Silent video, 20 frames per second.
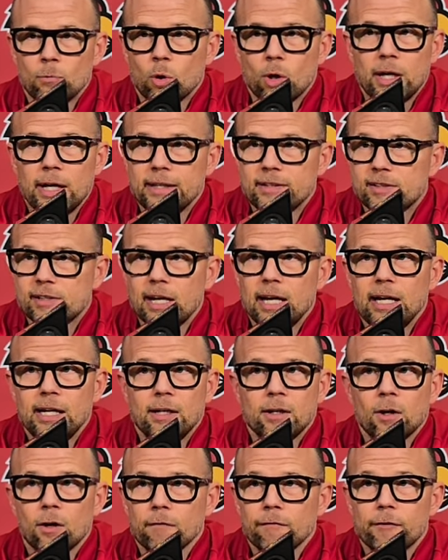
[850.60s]
Morehead
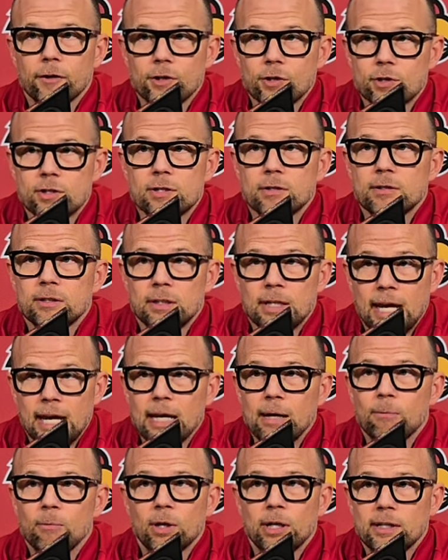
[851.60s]
State in our first
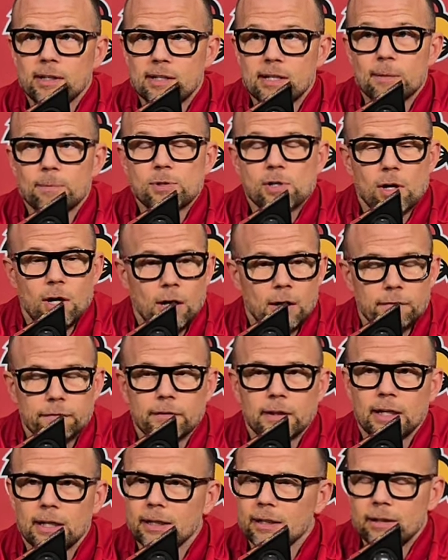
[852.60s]
game, when it tips
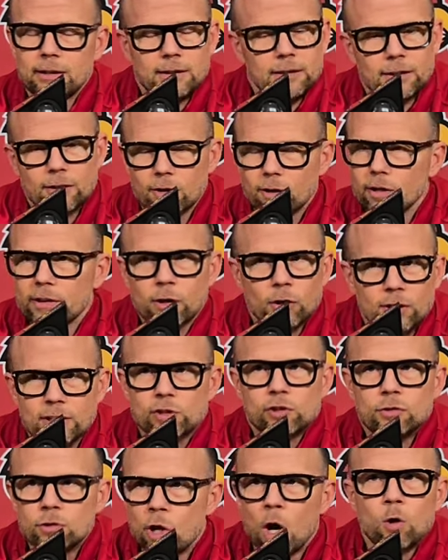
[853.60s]
off, like, there
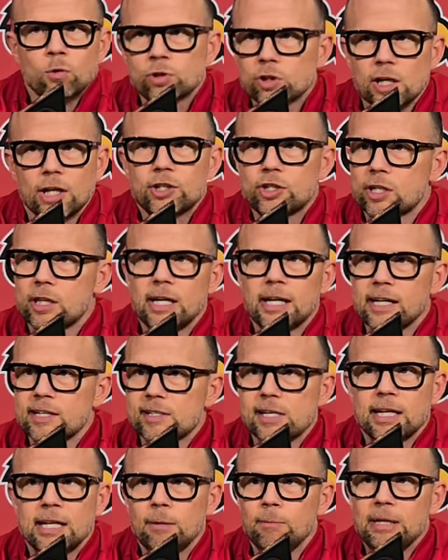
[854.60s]
is no such thing
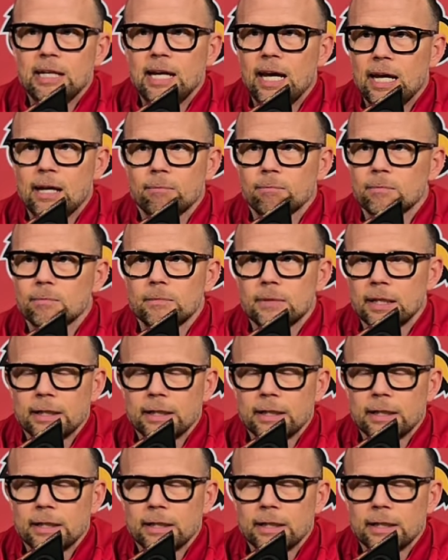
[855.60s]
as a gimme game.